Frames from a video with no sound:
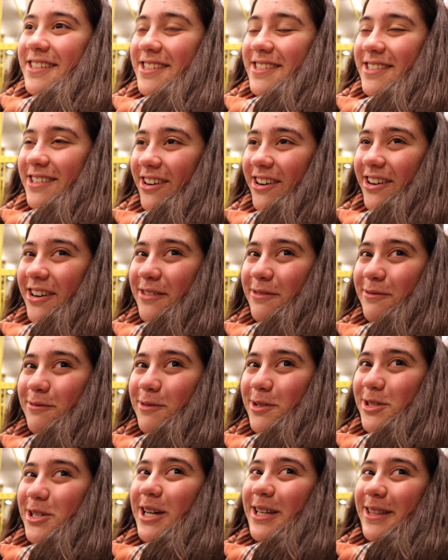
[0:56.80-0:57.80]
scarf,
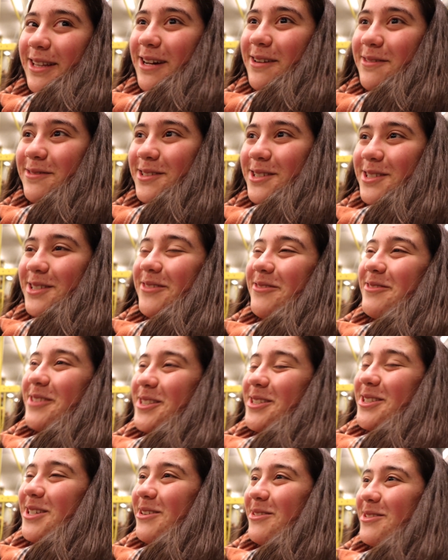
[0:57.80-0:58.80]
which I loved because it
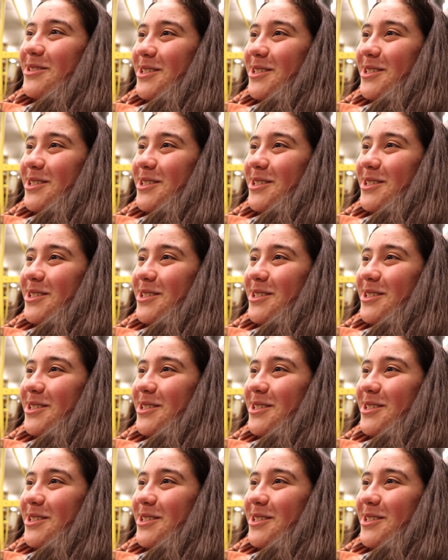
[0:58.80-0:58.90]
was so